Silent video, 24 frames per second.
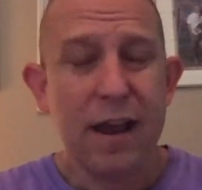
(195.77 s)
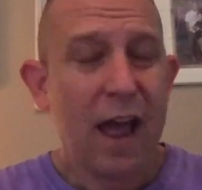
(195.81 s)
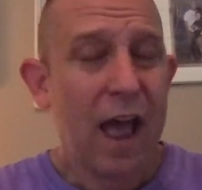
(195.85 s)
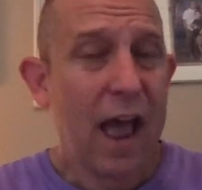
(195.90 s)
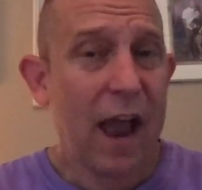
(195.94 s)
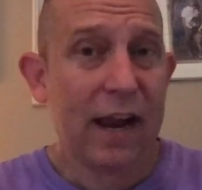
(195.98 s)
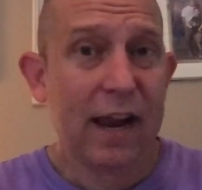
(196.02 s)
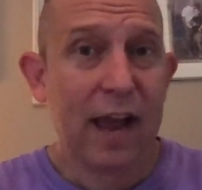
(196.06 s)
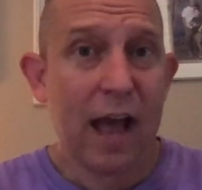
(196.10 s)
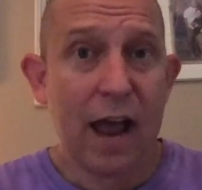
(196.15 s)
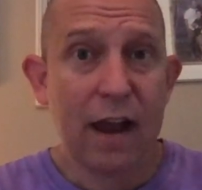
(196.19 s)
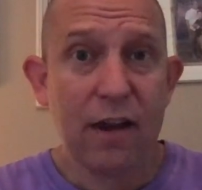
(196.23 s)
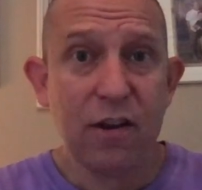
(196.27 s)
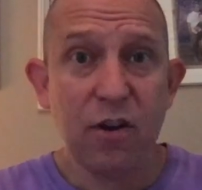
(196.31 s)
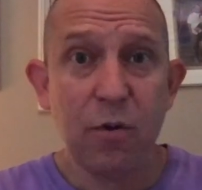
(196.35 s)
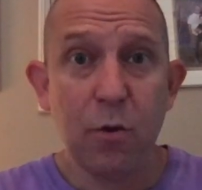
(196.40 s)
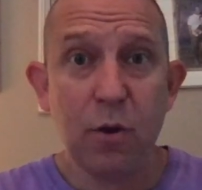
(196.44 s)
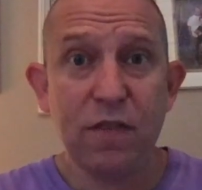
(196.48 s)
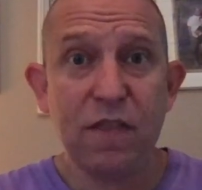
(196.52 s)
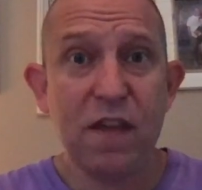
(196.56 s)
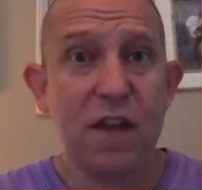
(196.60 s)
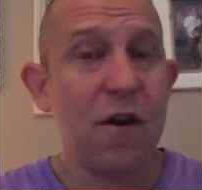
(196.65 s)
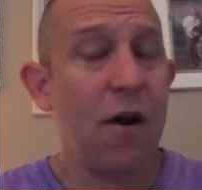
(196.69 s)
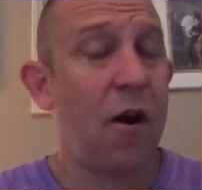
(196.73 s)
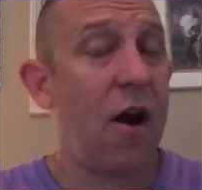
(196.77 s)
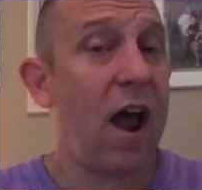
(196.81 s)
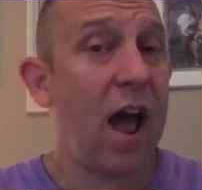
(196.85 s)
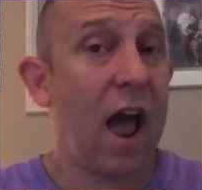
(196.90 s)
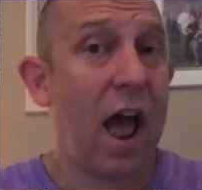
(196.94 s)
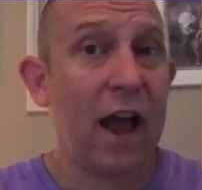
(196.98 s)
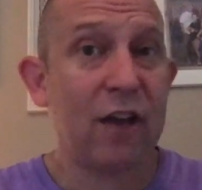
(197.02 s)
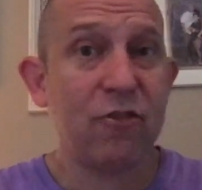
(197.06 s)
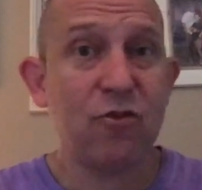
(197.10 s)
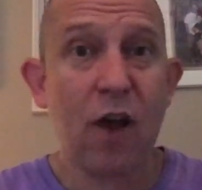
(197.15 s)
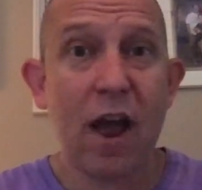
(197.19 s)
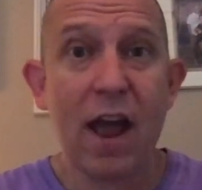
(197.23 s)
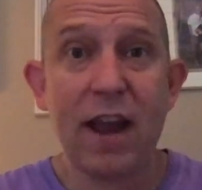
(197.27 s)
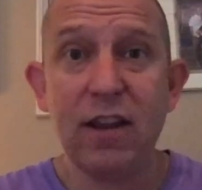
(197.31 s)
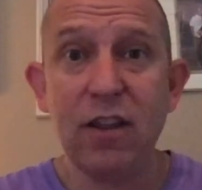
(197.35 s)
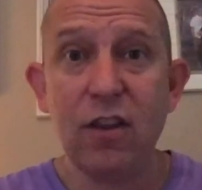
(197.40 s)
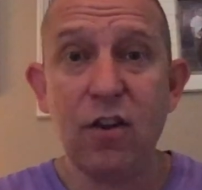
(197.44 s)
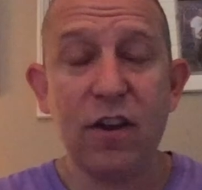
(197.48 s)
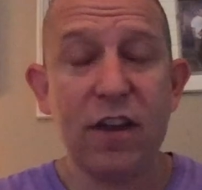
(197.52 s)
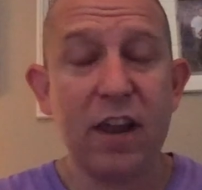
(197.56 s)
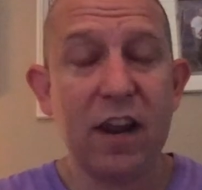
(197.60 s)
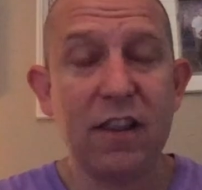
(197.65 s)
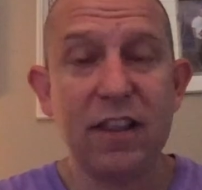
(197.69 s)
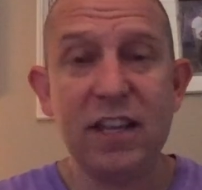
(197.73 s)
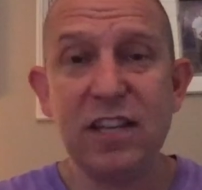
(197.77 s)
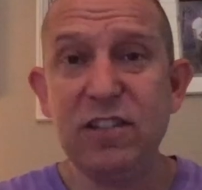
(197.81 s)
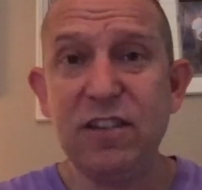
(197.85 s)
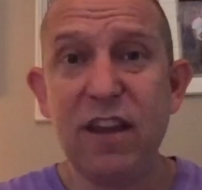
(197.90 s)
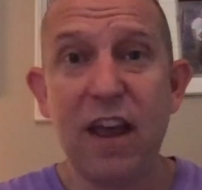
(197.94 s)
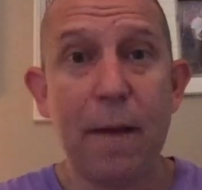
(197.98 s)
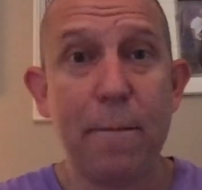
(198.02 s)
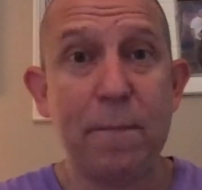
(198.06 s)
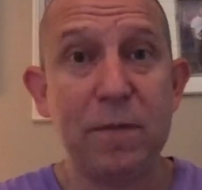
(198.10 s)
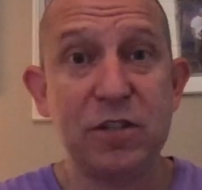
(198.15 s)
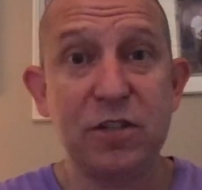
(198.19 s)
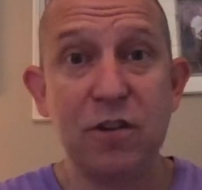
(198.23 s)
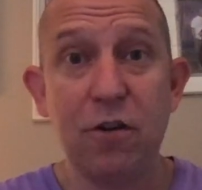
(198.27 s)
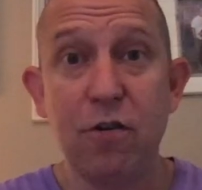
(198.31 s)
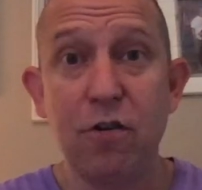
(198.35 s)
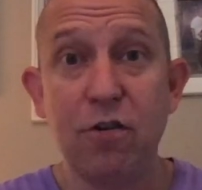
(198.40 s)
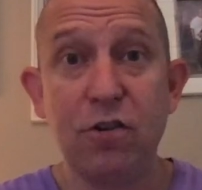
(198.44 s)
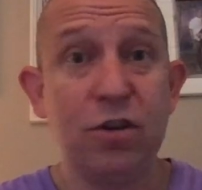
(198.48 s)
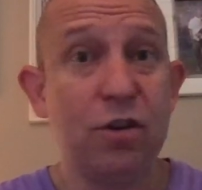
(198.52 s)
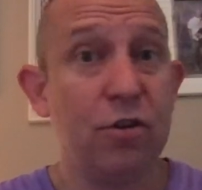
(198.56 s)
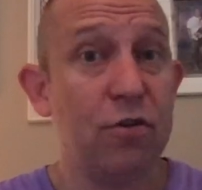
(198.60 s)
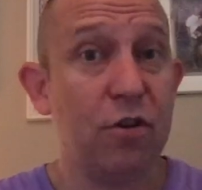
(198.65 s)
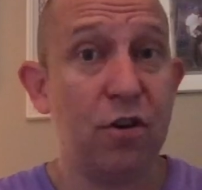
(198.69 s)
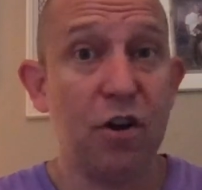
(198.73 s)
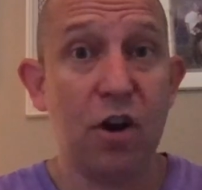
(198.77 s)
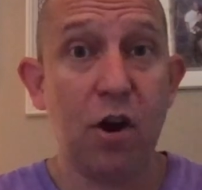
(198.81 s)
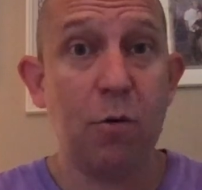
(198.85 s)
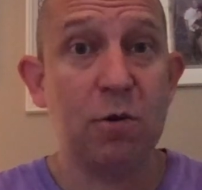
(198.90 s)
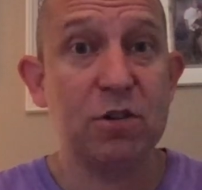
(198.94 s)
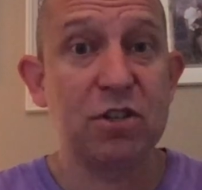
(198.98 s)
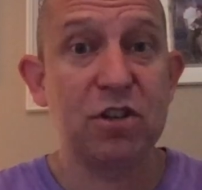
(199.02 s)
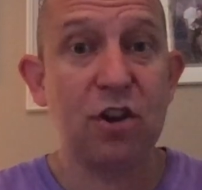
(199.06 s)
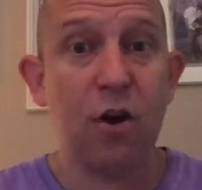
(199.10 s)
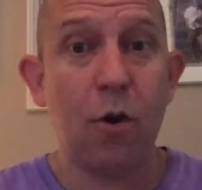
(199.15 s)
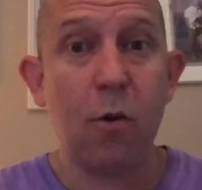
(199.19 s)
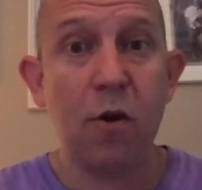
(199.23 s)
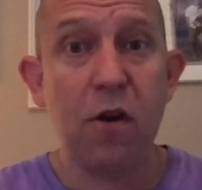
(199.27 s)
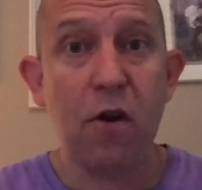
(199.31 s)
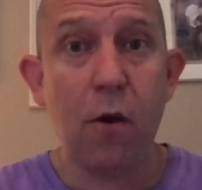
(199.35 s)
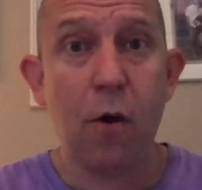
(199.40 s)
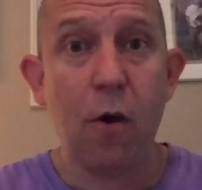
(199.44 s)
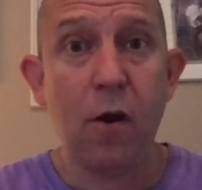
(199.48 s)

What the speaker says: I kind of know what they are. I try and look at least an episode or two to know what's going